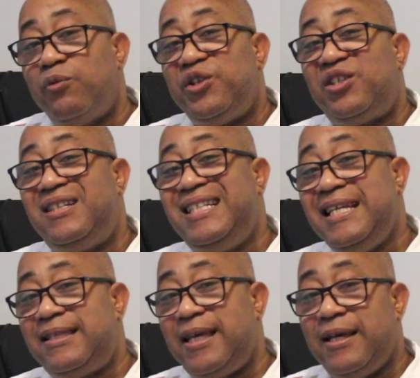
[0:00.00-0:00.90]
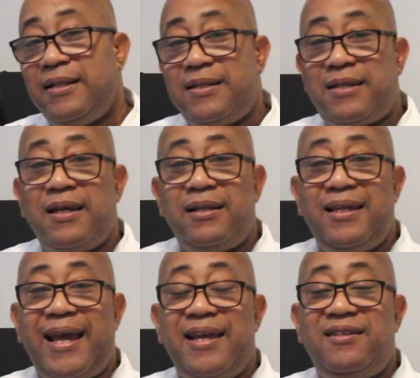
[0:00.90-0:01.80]
which details
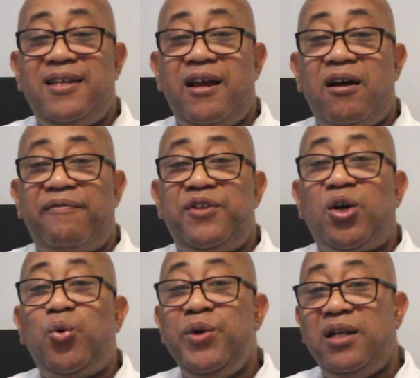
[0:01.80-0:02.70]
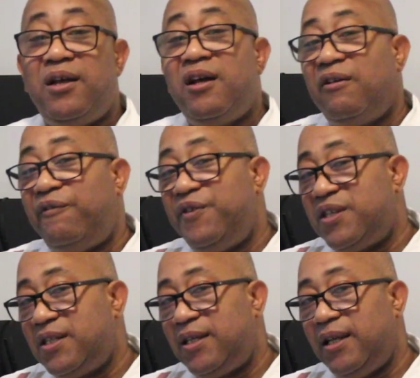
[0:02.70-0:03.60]
the idea of the queen
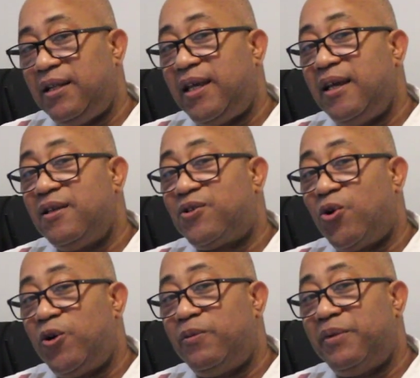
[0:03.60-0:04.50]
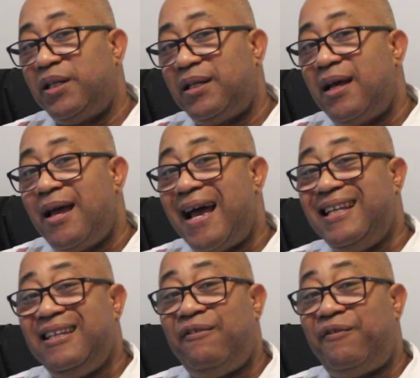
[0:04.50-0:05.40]
visiting King Solomon
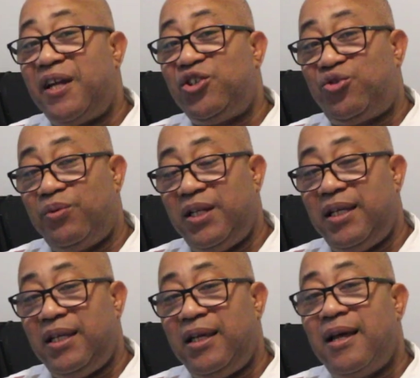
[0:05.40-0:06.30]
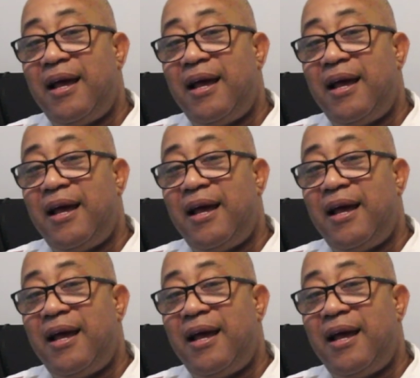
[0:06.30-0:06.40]
and eventually